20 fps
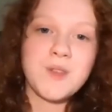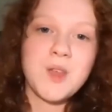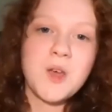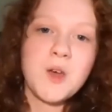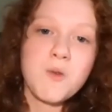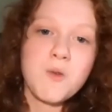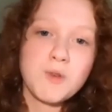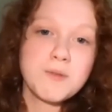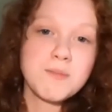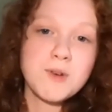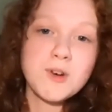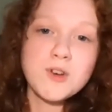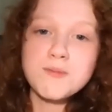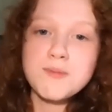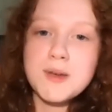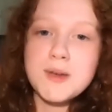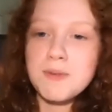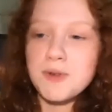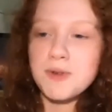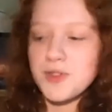When most
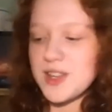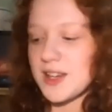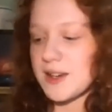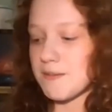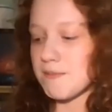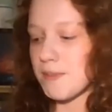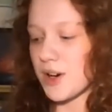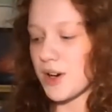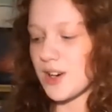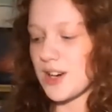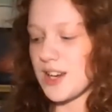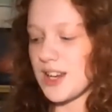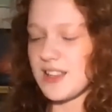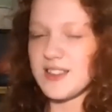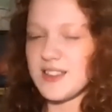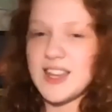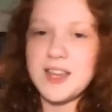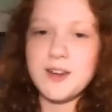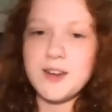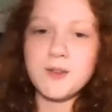people think of birding,
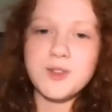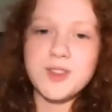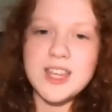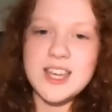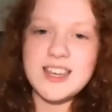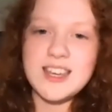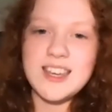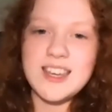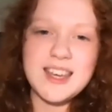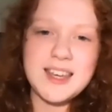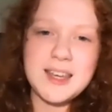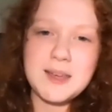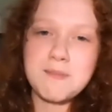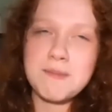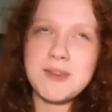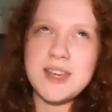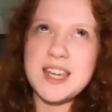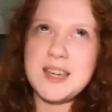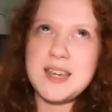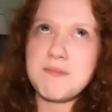they don't think it can
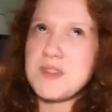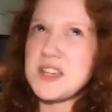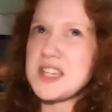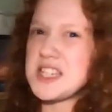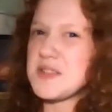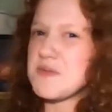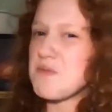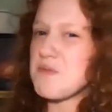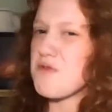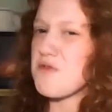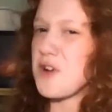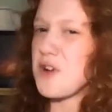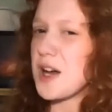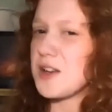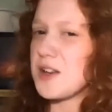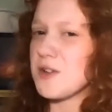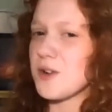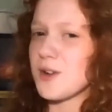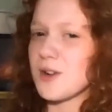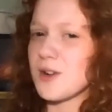be this
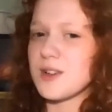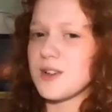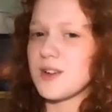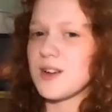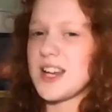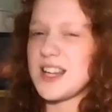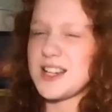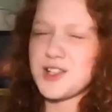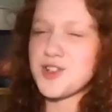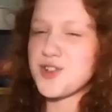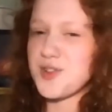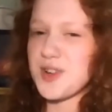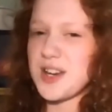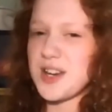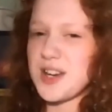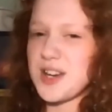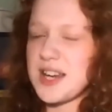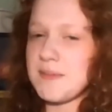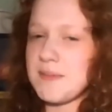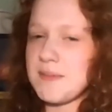fun or
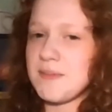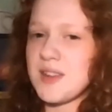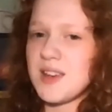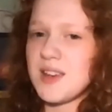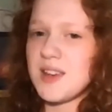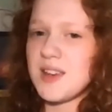extreme,